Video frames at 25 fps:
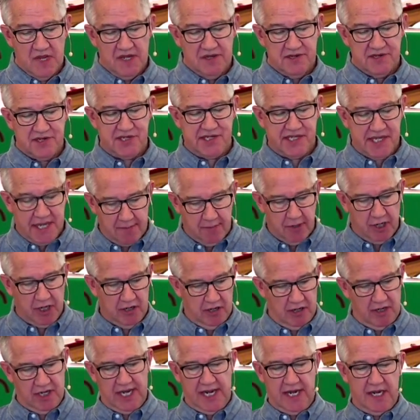
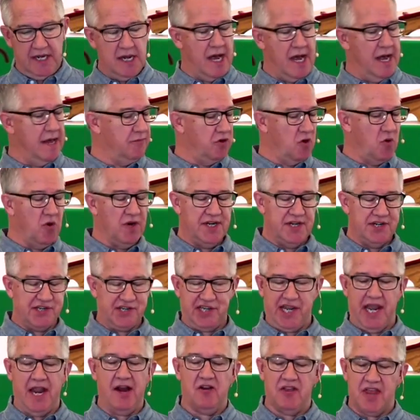Similarly, I'm going to
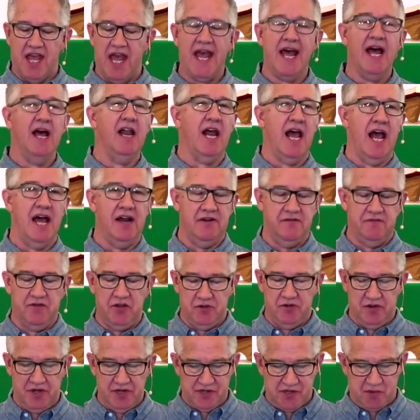scare the hell out of
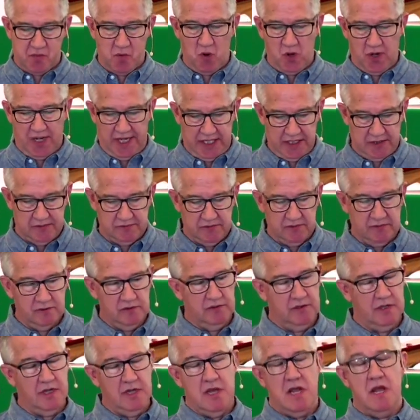you this morning.
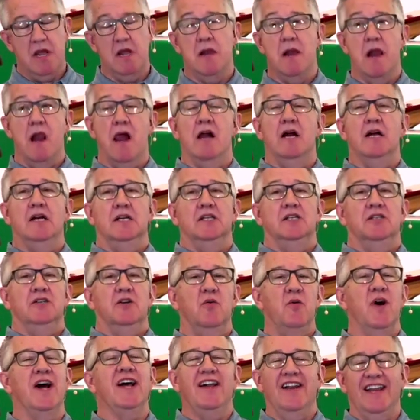
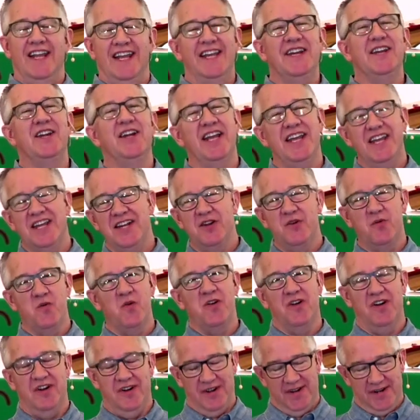Well, in a, in a
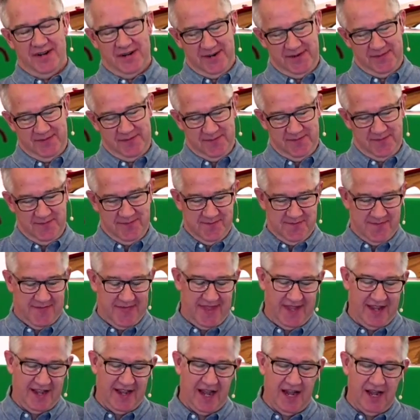word,
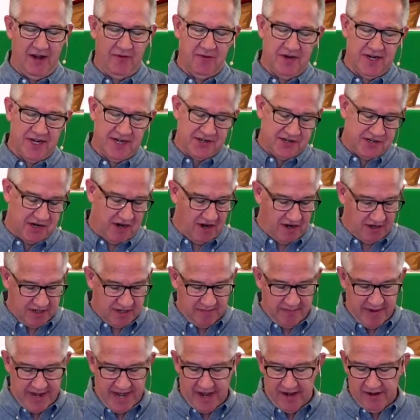I want to talk
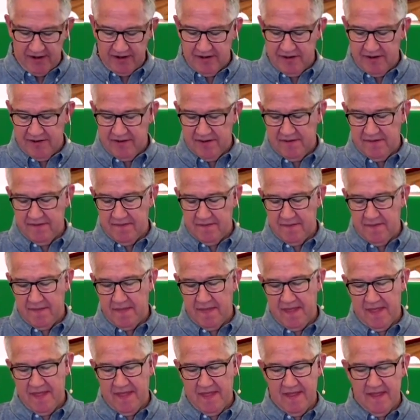about,
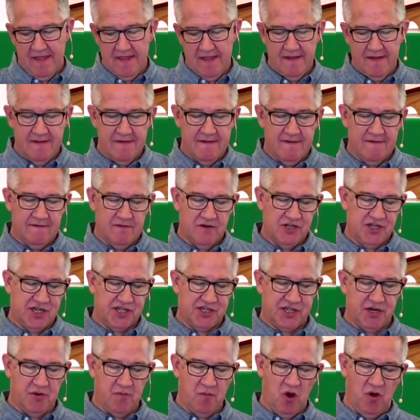for
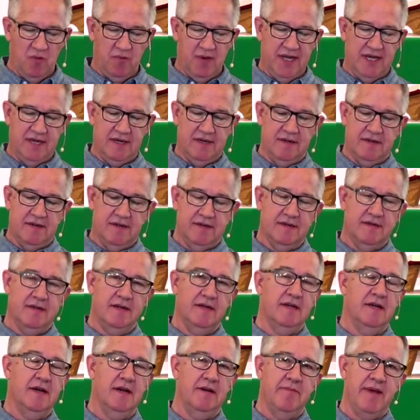just a moment,
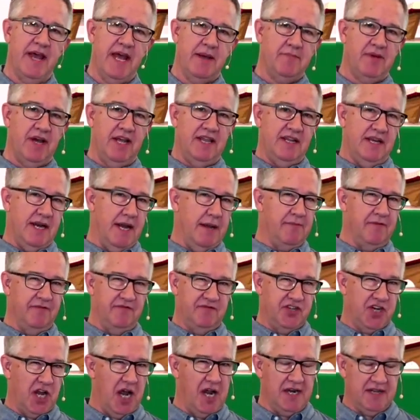a man by the name of
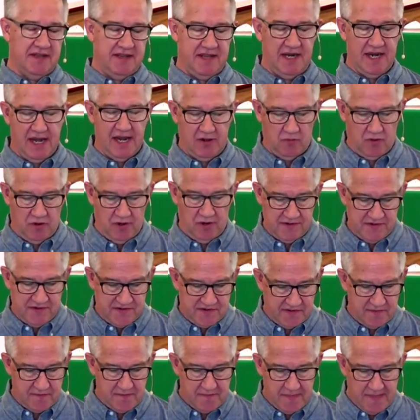Jonathan
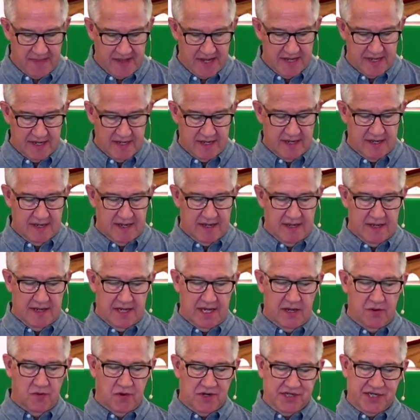Edwards.
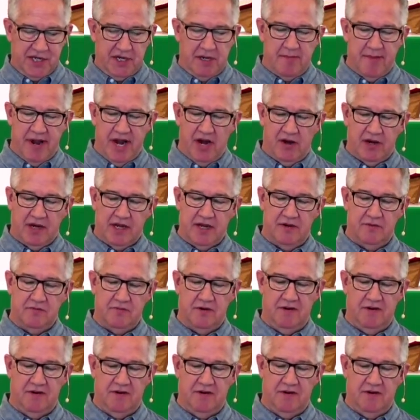He was an American